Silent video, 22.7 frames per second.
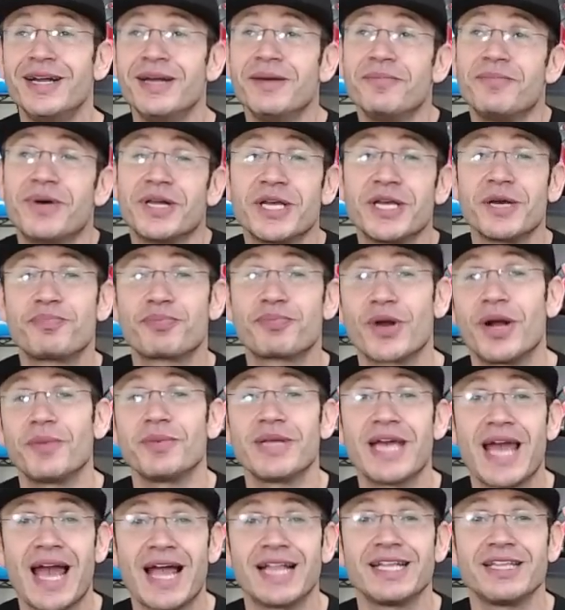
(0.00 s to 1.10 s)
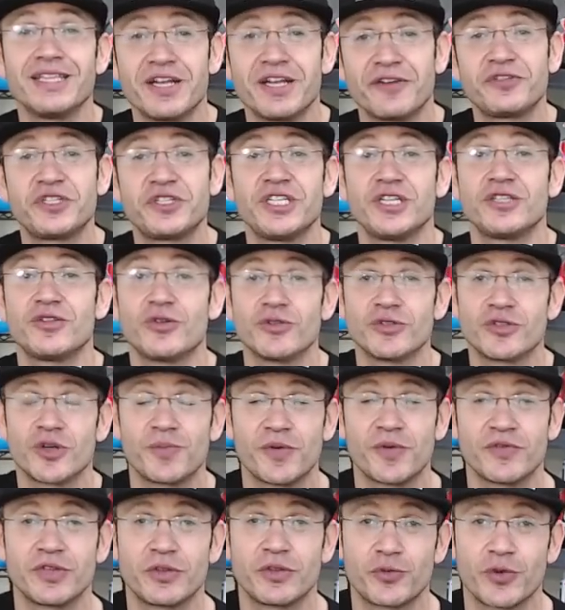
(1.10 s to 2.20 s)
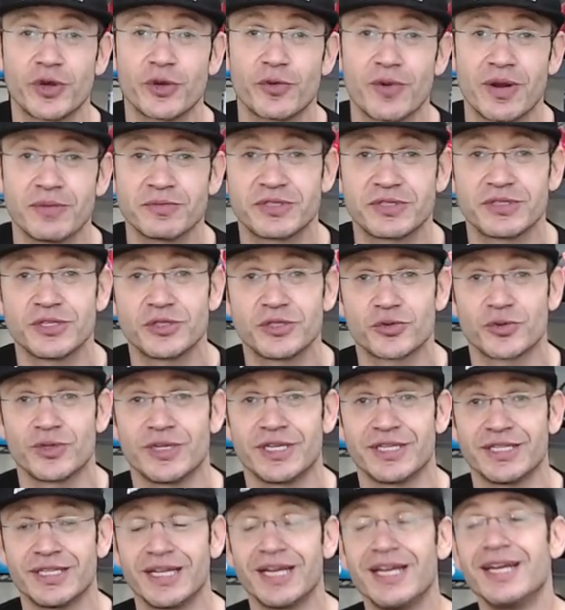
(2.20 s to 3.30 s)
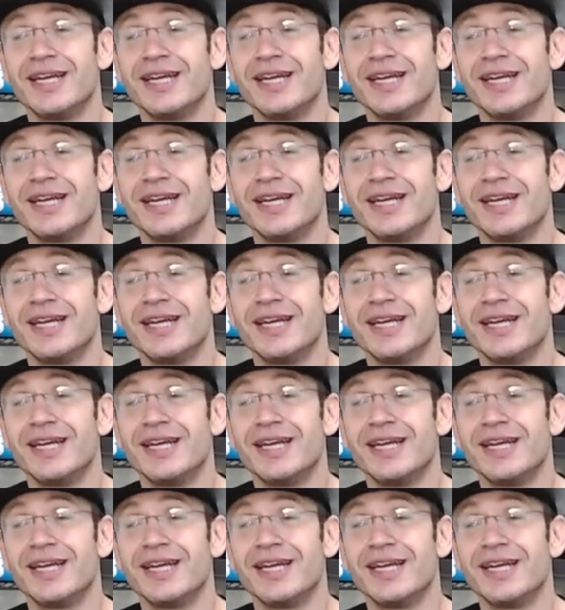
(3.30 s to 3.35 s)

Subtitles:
but they probably had enough shit on top of the 3 grams citrulline